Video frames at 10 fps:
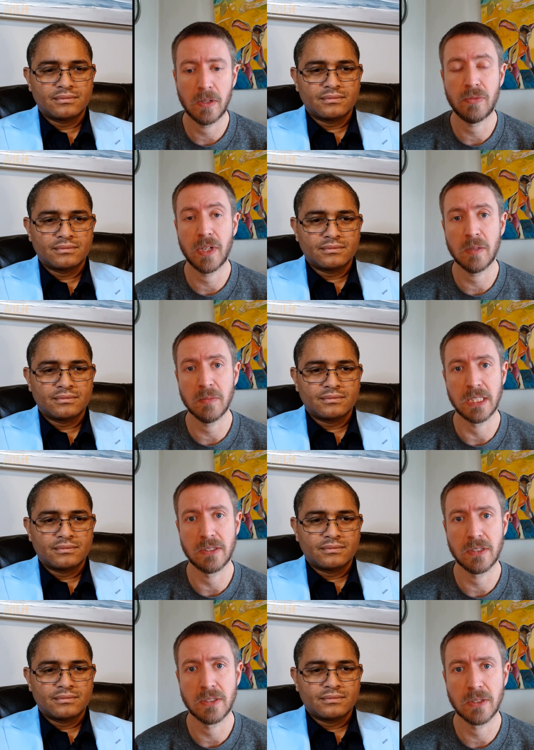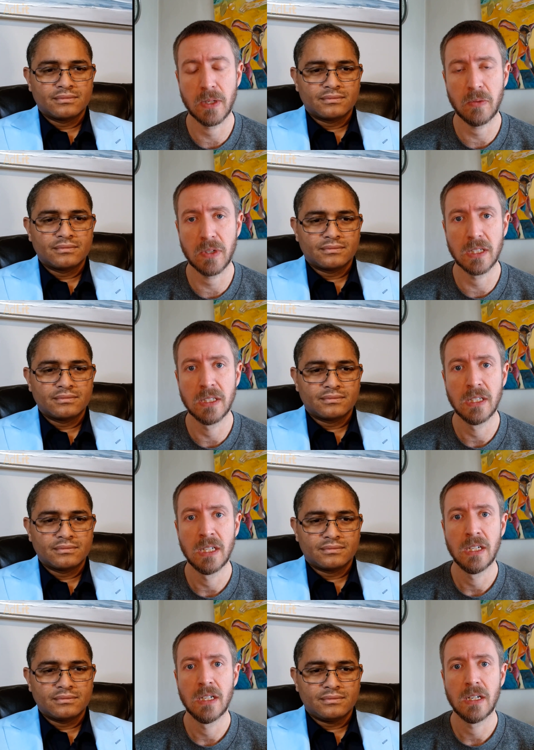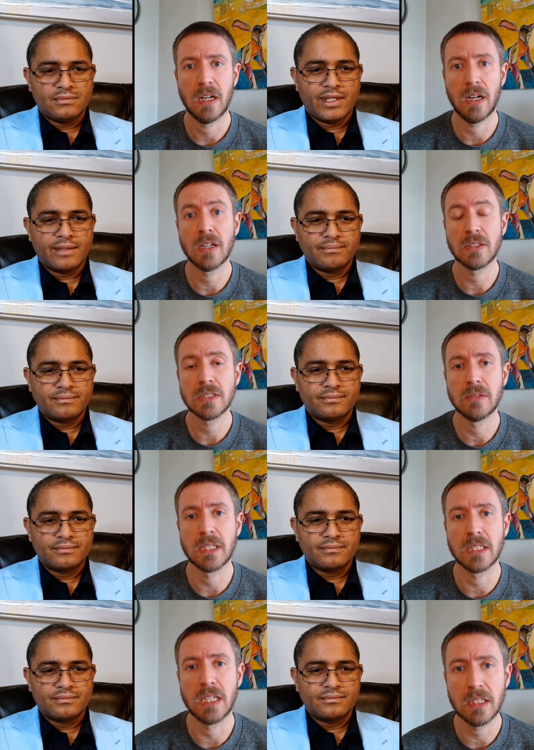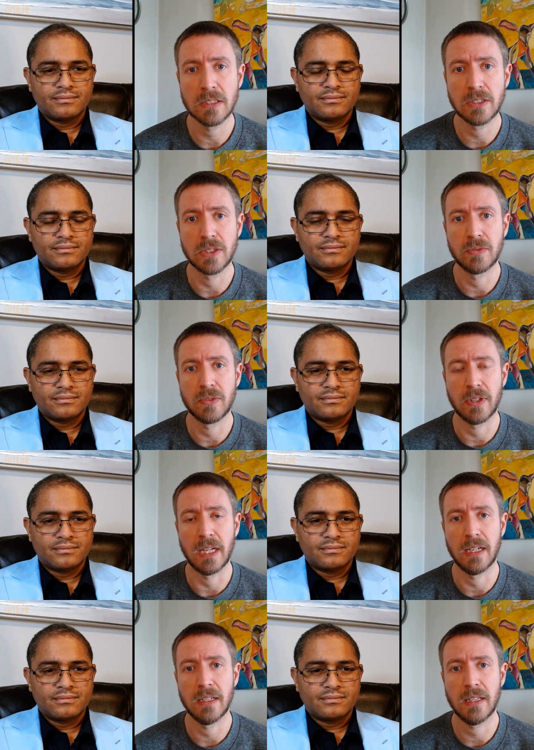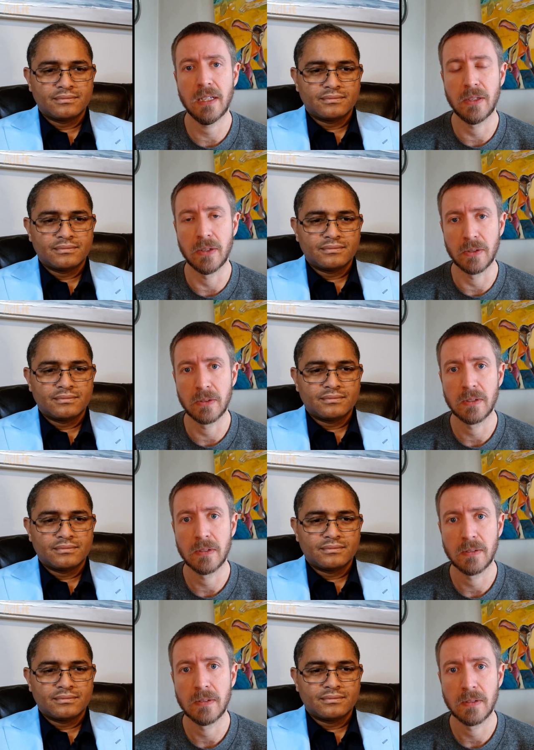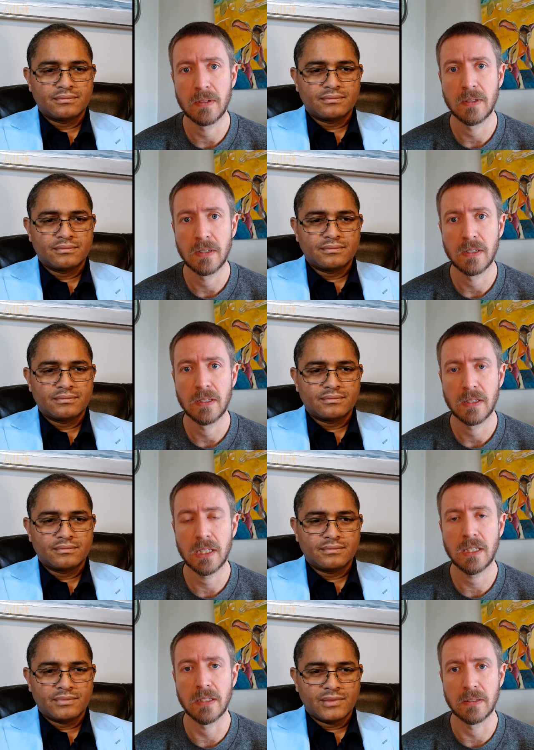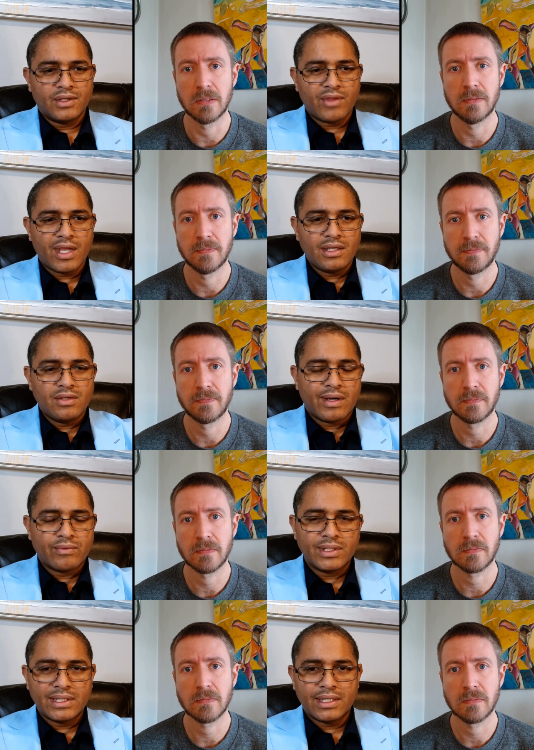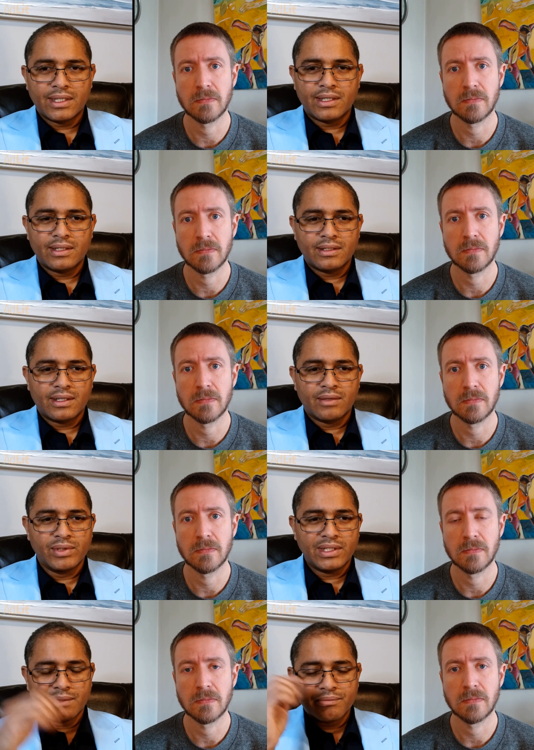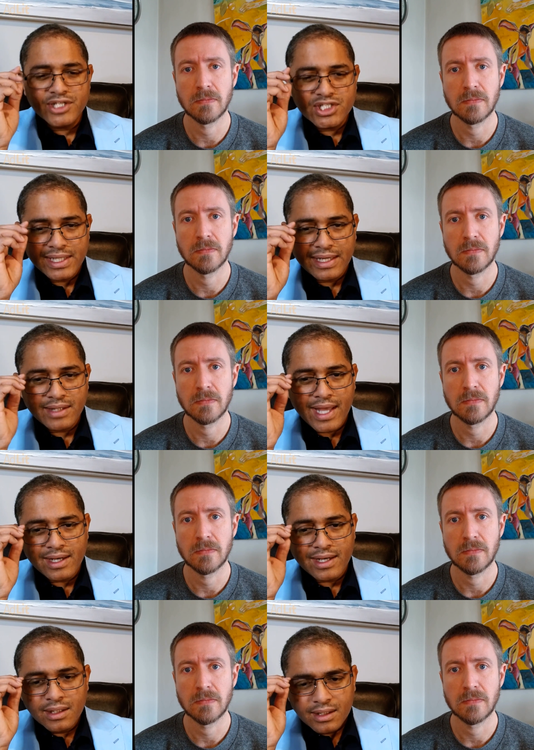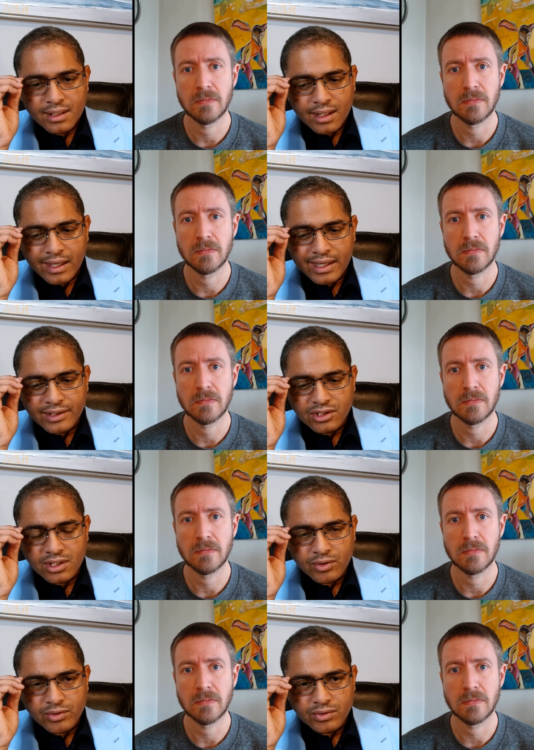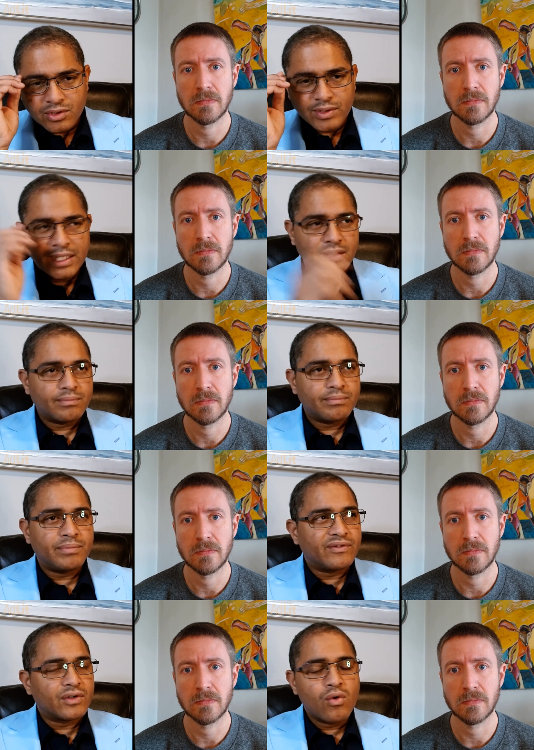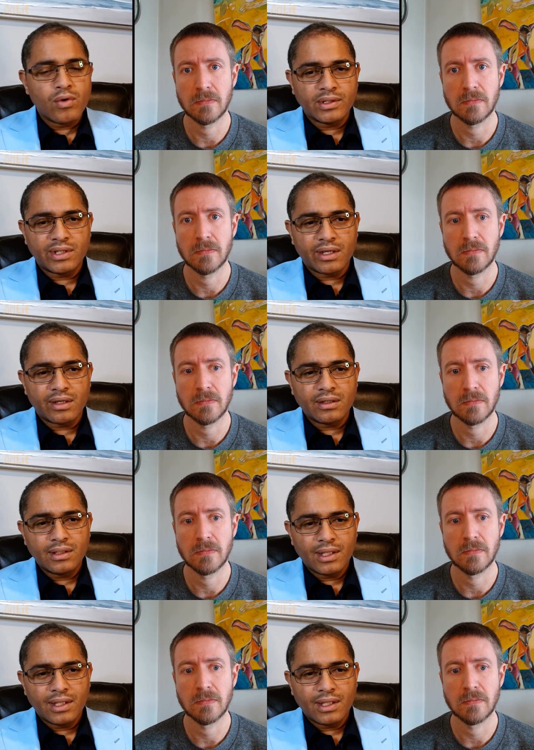Speaker 1: and families. And so I want to honor you and acknowledge you for that. Thank you. Thank you.
Speaker 2: No, thank you. I really, uh, I really appreciate that. And, uh, you know, you hit a bit of a chord there.